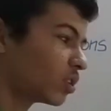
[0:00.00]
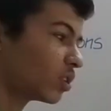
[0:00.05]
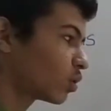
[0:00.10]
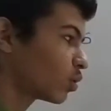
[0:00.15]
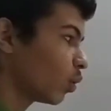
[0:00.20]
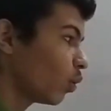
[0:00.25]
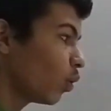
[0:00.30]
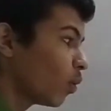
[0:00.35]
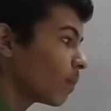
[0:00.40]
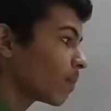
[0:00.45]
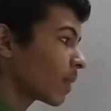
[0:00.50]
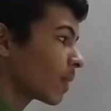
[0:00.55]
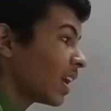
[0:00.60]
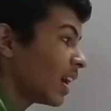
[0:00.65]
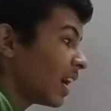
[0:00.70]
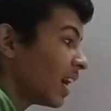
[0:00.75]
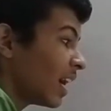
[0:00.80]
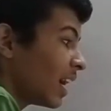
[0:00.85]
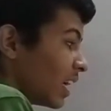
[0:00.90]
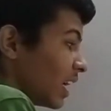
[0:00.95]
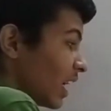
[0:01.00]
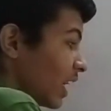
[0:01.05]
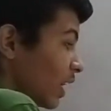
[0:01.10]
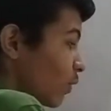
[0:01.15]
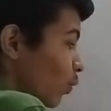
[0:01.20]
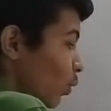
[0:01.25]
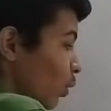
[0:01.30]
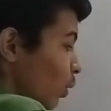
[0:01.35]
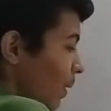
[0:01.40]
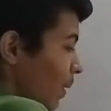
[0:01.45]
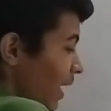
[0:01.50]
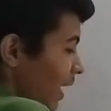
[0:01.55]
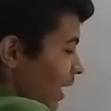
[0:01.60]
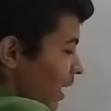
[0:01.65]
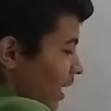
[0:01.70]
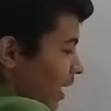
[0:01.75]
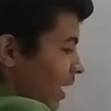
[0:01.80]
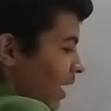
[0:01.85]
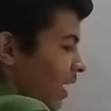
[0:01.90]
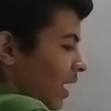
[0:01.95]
So it would be